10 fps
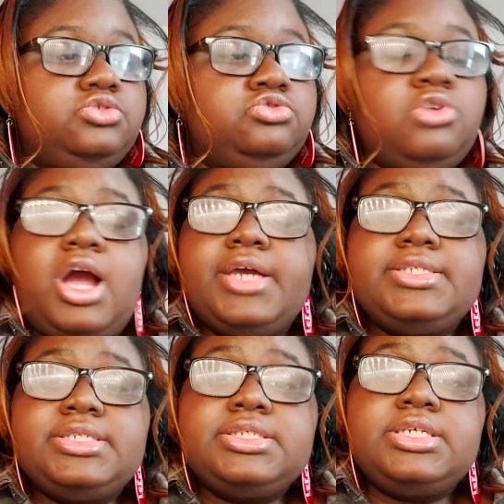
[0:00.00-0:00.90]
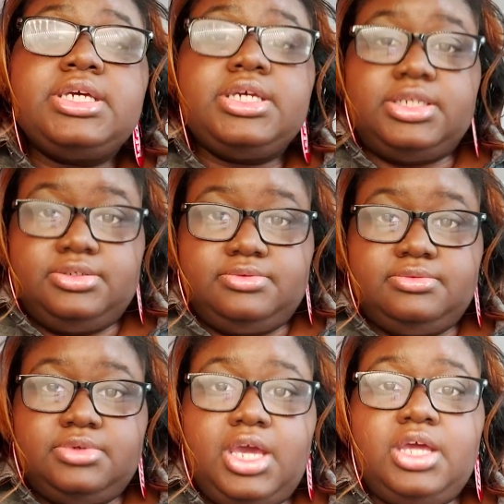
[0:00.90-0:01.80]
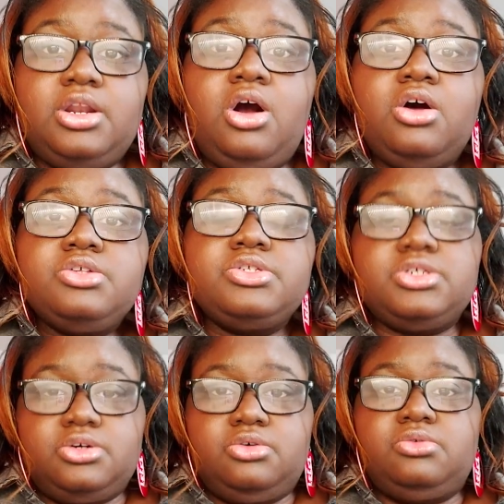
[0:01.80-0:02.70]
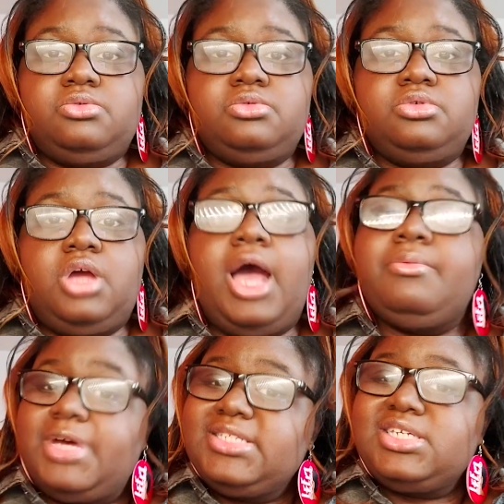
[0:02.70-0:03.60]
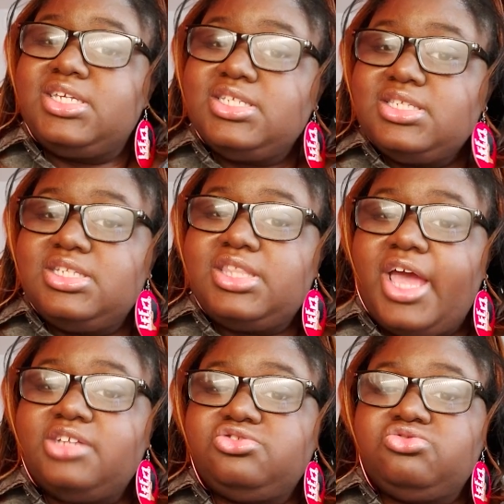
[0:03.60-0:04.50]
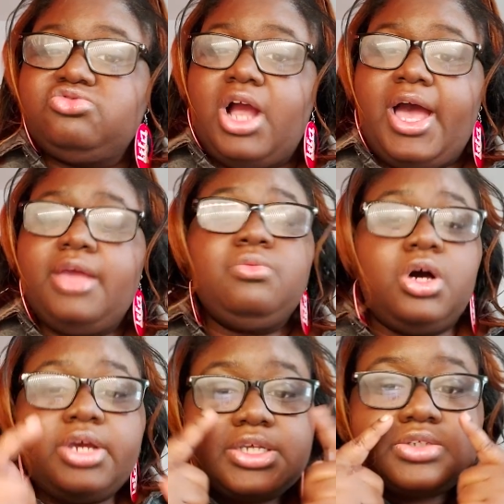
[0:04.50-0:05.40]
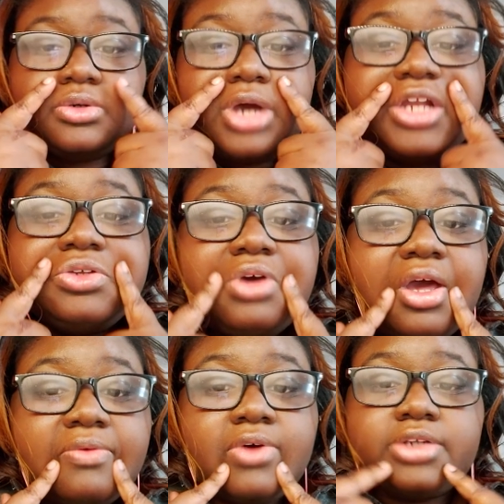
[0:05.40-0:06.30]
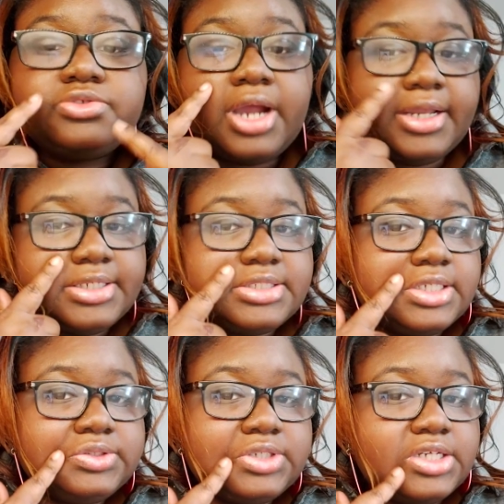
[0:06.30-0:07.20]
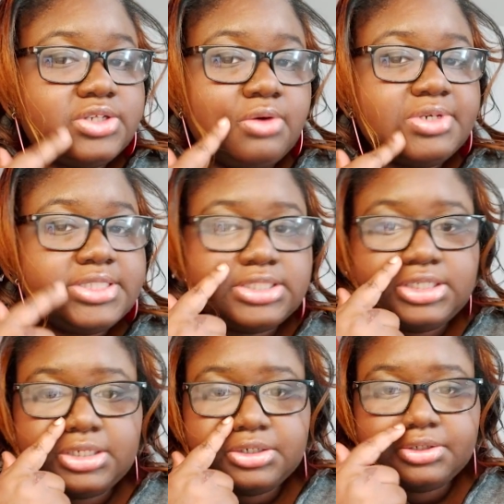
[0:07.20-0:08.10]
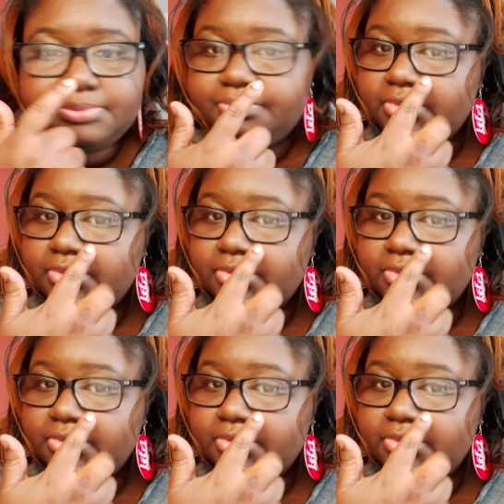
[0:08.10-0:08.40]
dry skin. And also, my skin isn't that dry. Well, okay, so I do have a dryness that you guys always see here